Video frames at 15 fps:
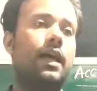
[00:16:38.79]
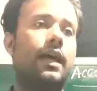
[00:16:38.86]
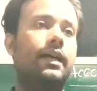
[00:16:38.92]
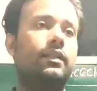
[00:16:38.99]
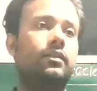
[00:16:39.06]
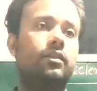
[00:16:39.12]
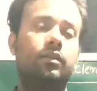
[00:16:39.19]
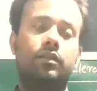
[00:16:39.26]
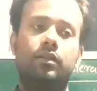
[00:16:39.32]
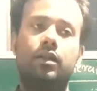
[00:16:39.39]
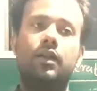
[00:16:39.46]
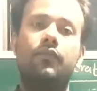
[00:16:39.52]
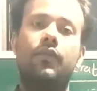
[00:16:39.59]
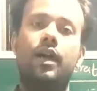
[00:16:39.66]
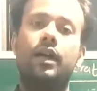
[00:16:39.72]
and
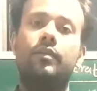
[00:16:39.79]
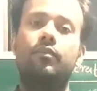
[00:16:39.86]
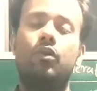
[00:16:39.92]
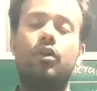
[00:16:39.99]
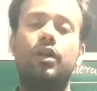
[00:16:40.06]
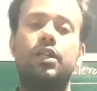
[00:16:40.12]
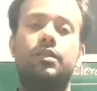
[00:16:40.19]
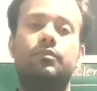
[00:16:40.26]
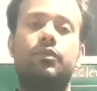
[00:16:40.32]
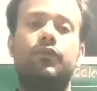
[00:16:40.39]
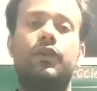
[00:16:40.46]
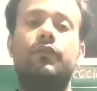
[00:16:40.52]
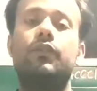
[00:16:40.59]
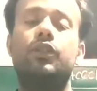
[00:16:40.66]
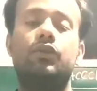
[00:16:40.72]
third when body is
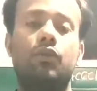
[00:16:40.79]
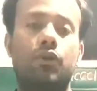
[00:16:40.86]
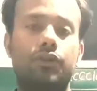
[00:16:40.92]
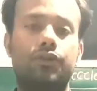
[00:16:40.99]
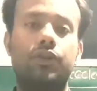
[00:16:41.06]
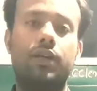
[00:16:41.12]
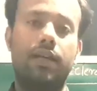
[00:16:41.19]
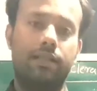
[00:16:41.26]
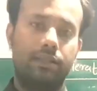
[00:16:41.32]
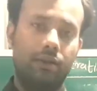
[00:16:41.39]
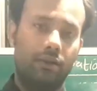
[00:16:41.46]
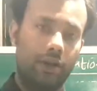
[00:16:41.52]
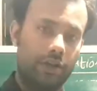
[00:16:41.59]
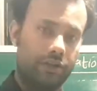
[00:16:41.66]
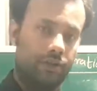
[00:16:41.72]
moving with constant
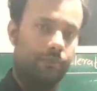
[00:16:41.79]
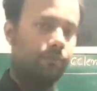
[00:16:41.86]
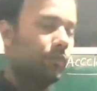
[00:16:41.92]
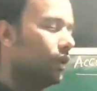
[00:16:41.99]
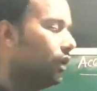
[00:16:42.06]
acceleration.